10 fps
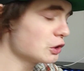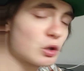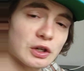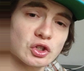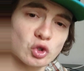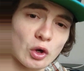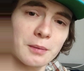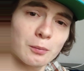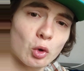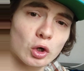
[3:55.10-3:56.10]
you can enjoy
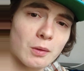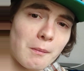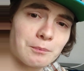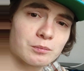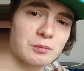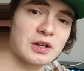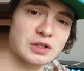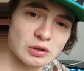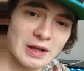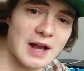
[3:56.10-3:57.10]
it more
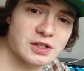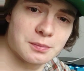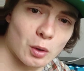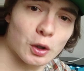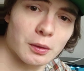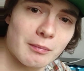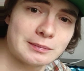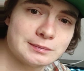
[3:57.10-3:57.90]
because you last more.